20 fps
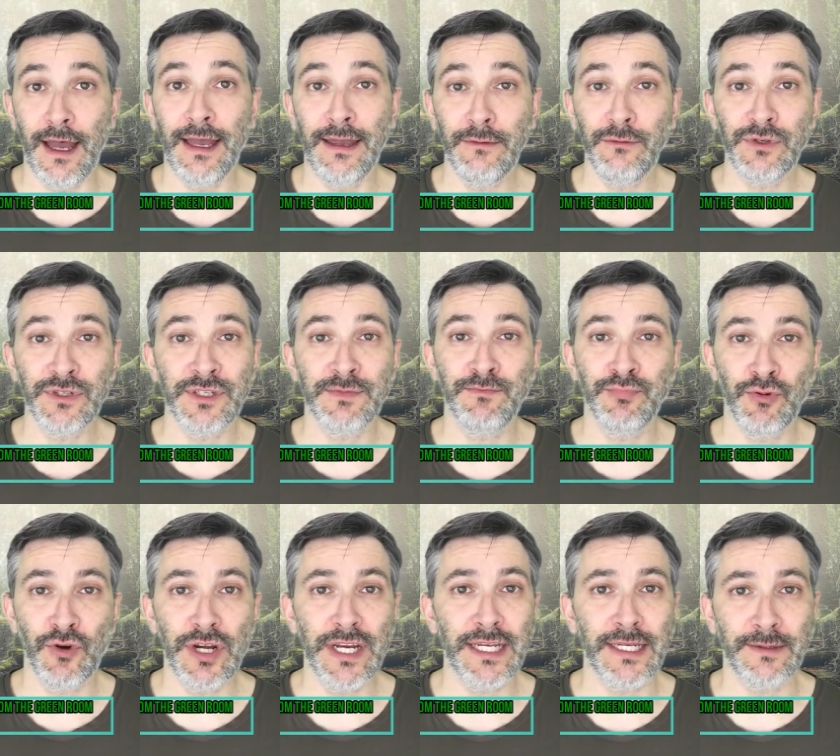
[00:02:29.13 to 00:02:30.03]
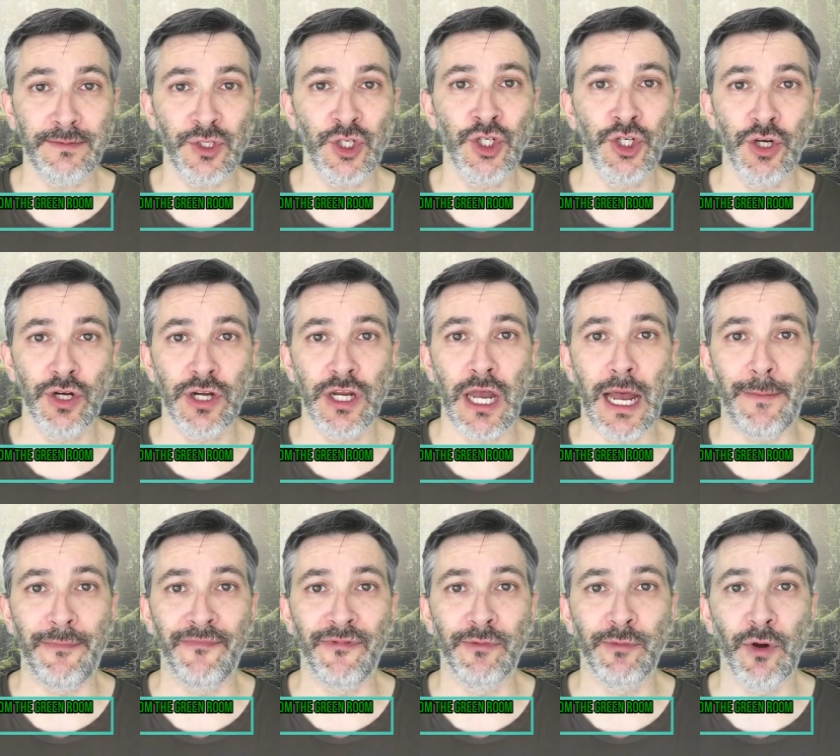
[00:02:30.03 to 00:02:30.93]
I was pretty shook
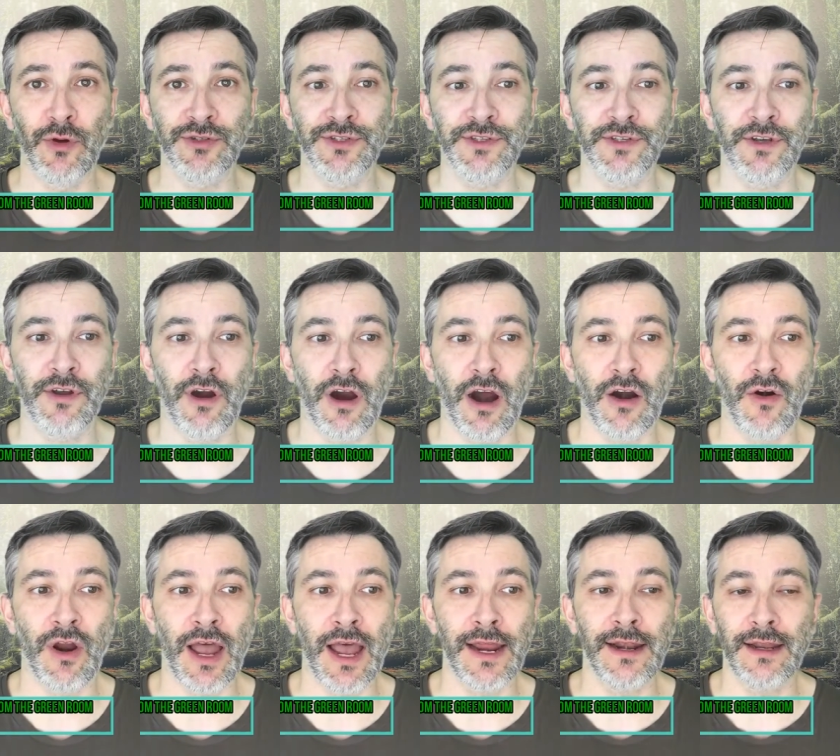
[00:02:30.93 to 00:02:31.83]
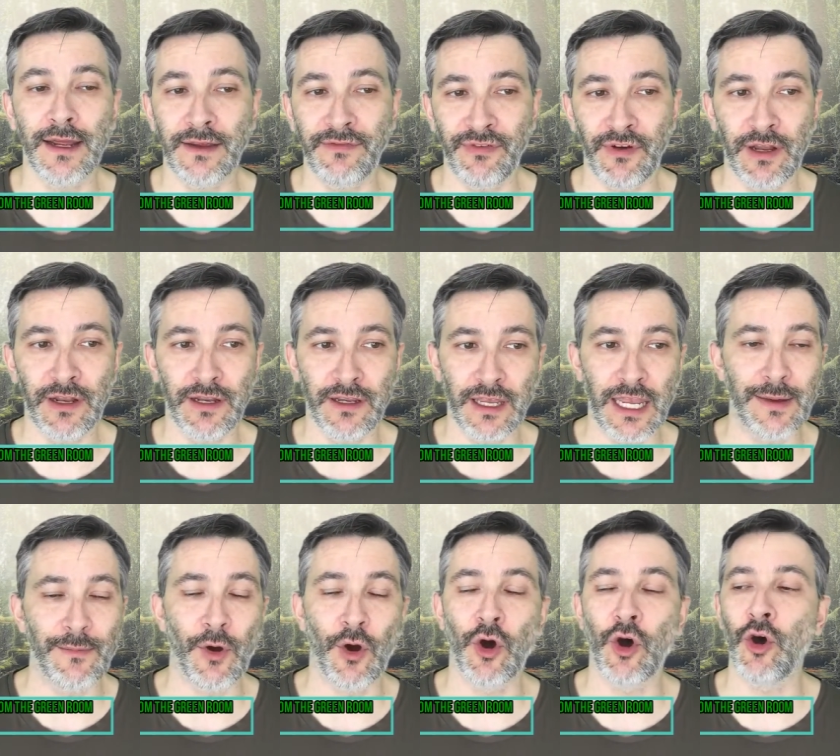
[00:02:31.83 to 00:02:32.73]
up for most of the car ride, and I finally
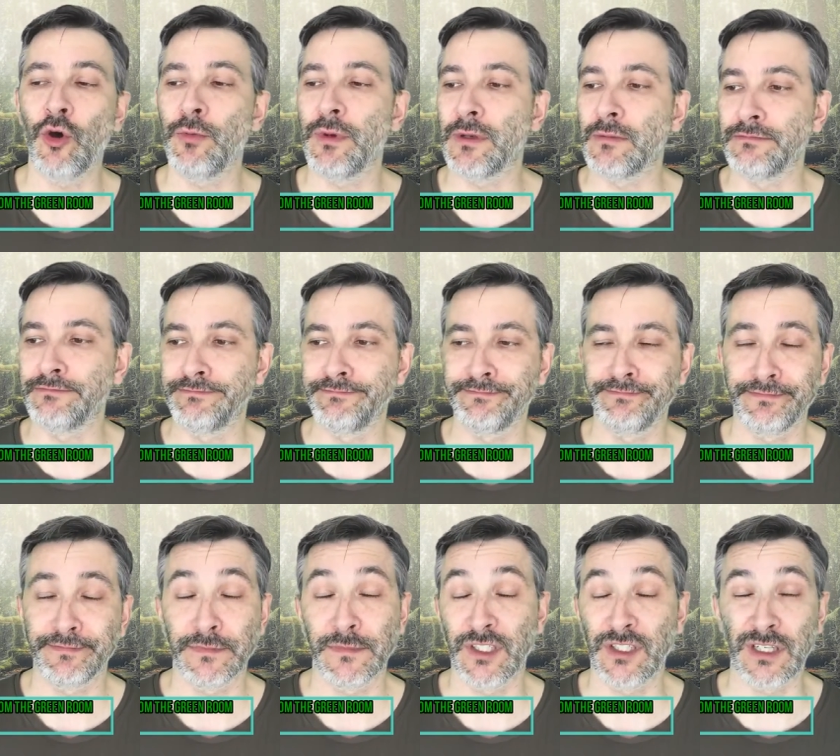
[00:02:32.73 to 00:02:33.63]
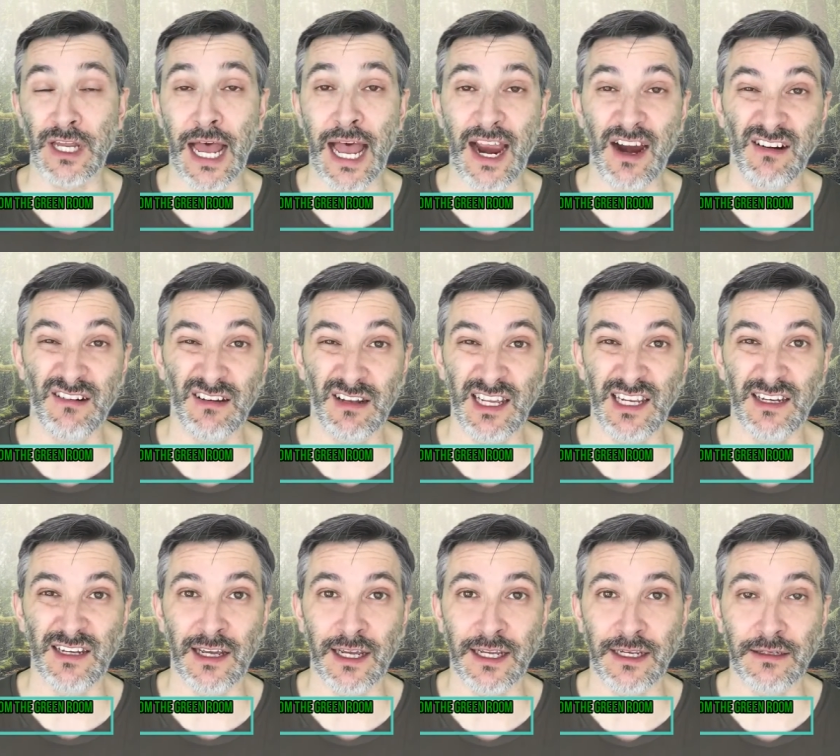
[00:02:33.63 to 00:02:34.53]
came home and was tired,
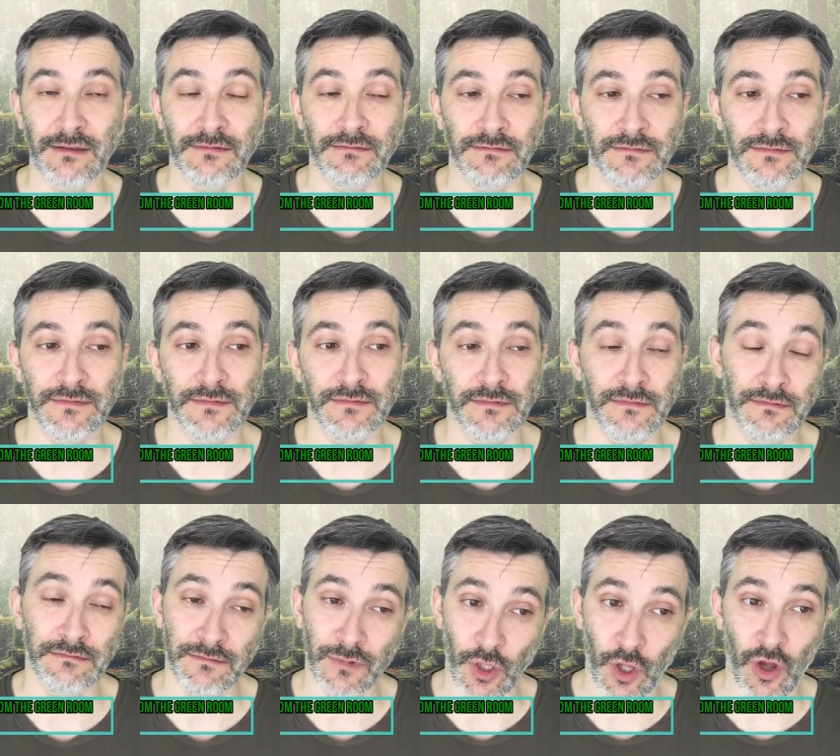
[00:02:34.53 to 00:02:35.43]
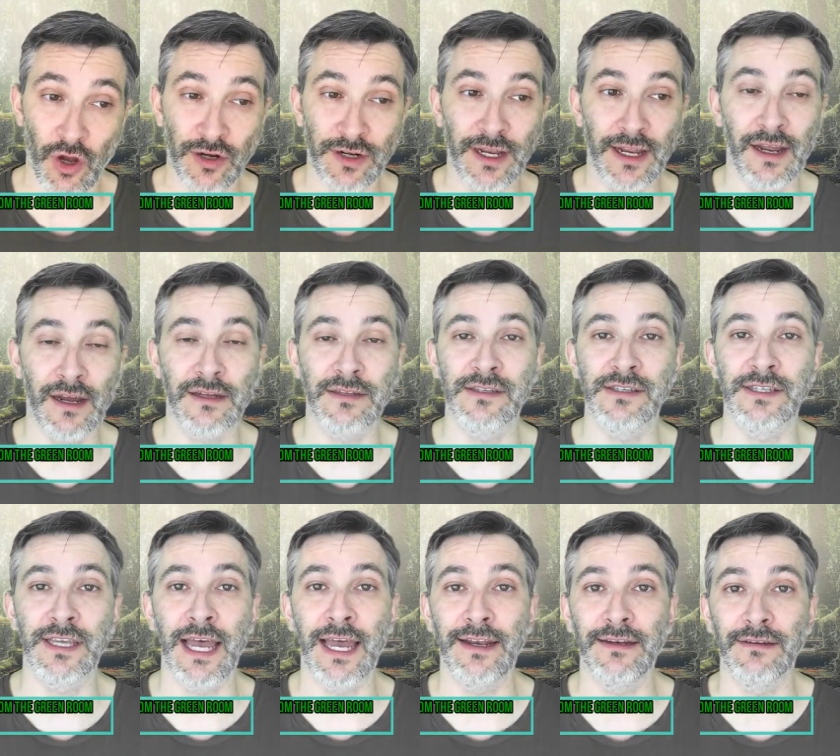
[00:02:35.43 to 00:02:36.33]
late night, long day on
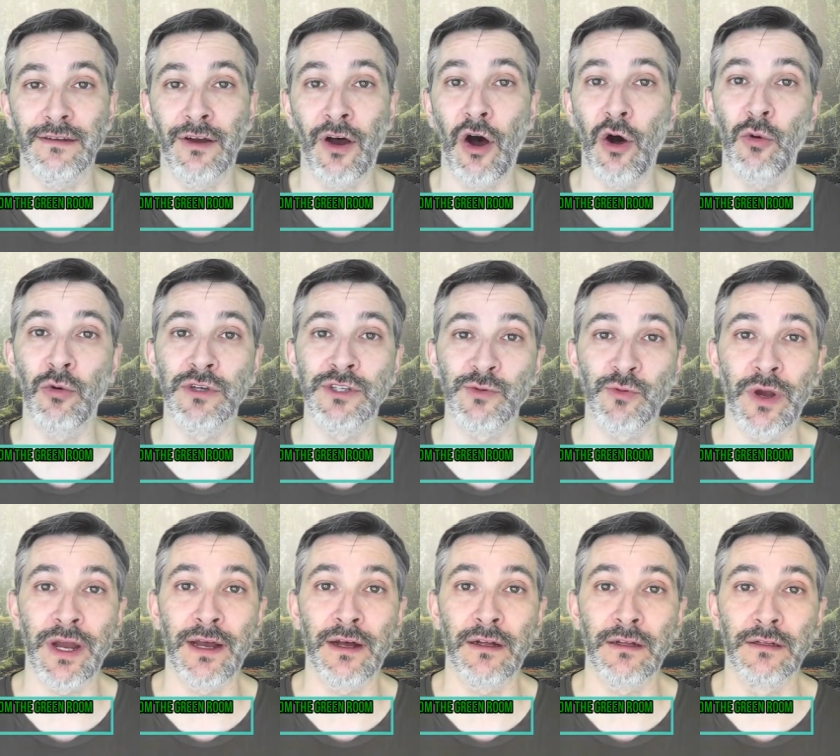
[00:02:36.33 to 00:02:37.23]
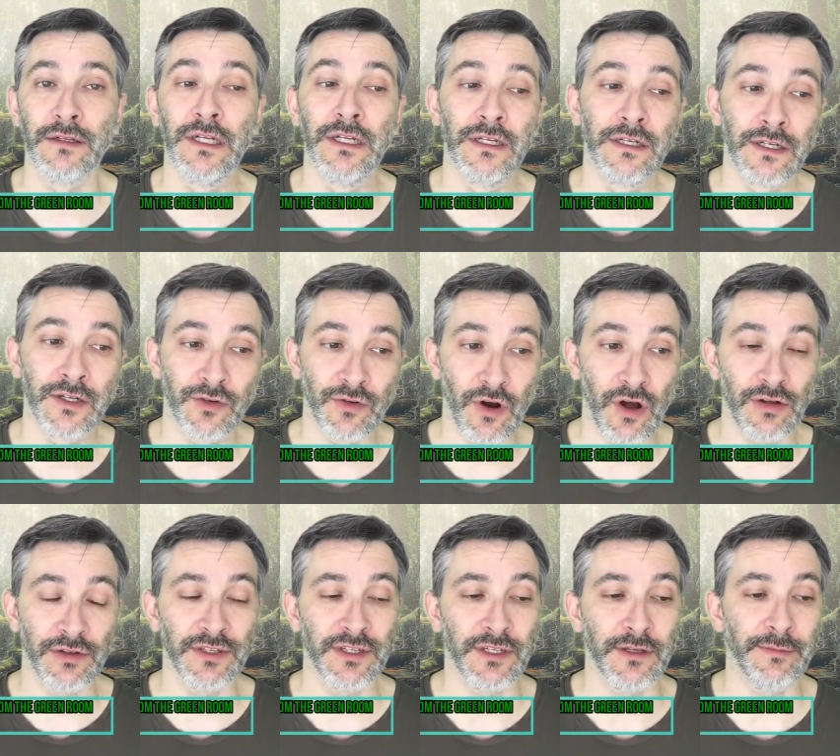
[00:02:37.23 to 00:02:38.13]
set, all was well,
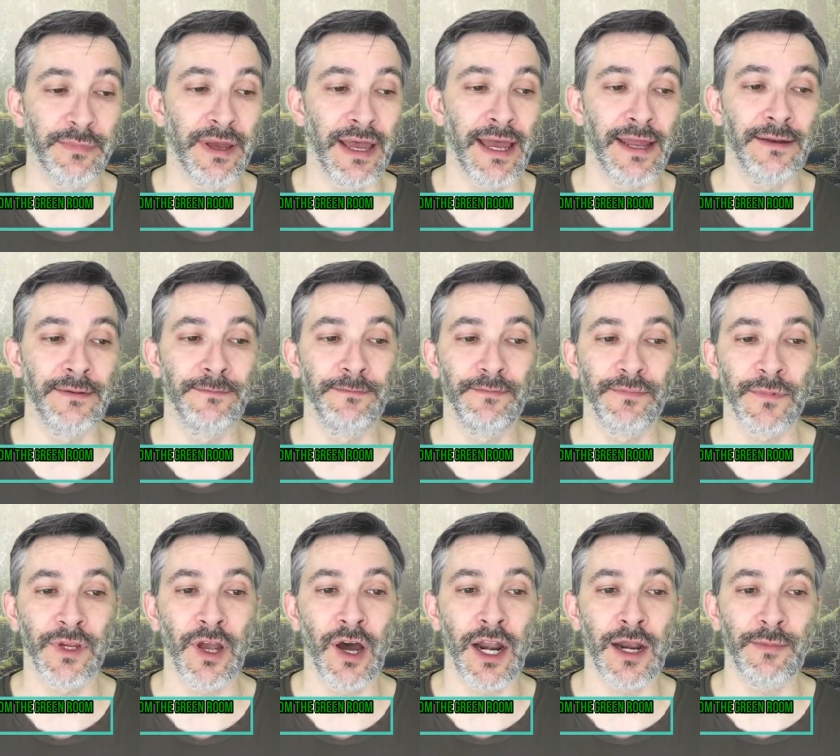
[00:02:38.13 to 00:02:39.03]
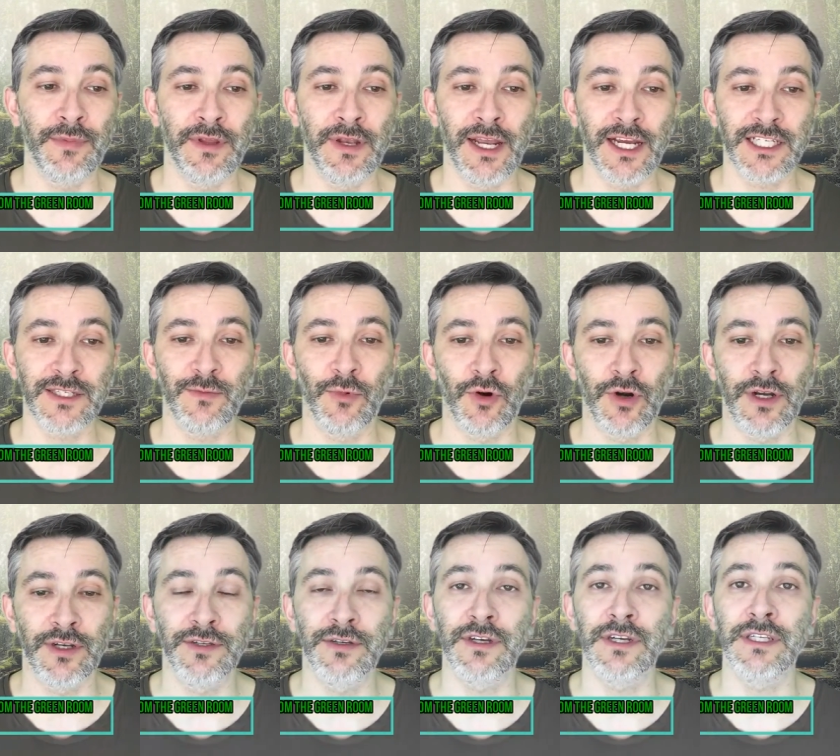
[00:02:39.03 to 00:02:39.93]
crawled into bed, got up the next
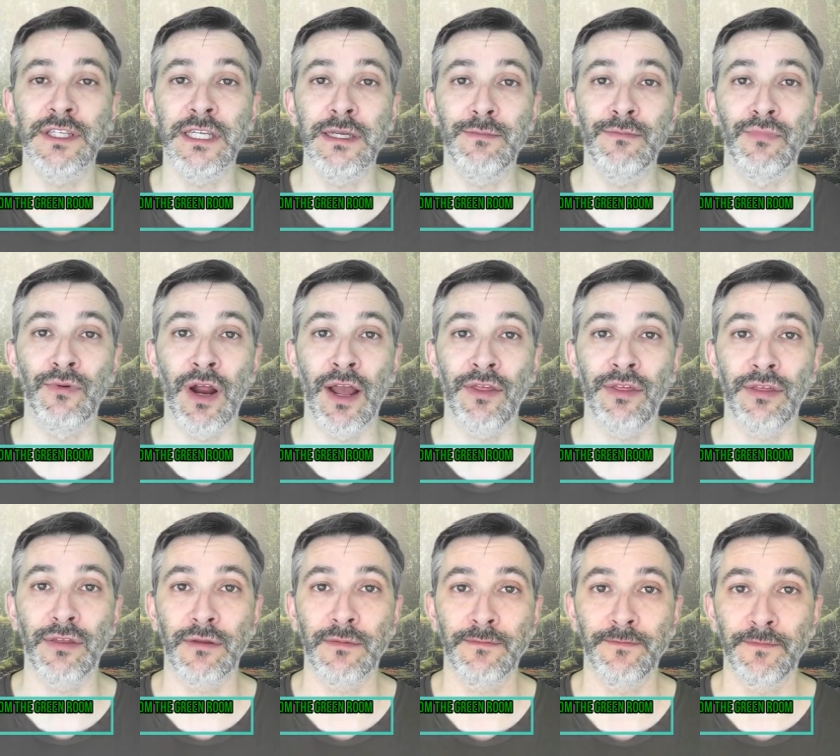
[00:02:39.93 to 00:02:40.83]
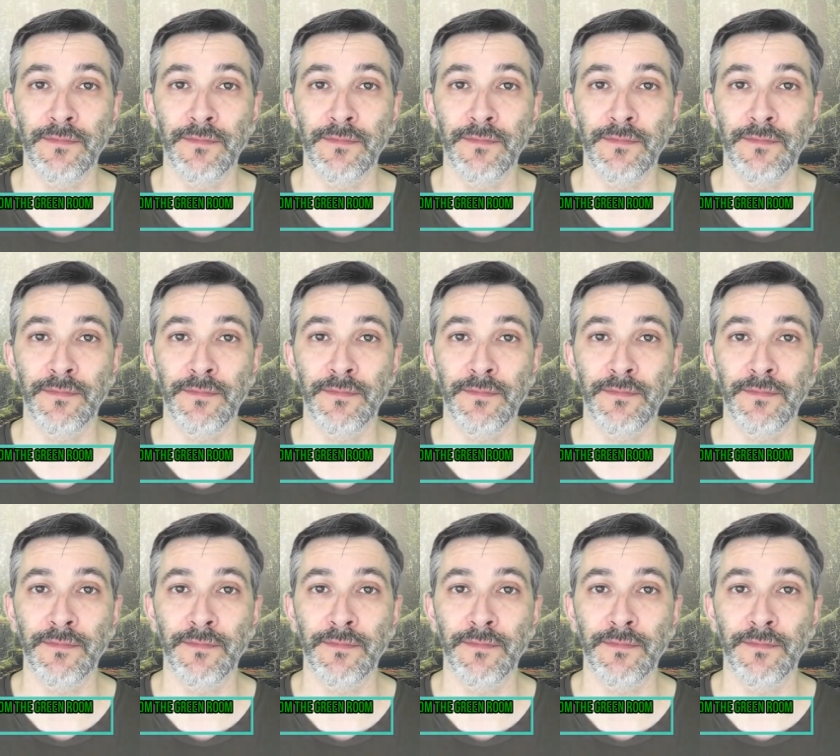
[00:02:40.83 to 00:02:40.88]
morning, took a deep breath.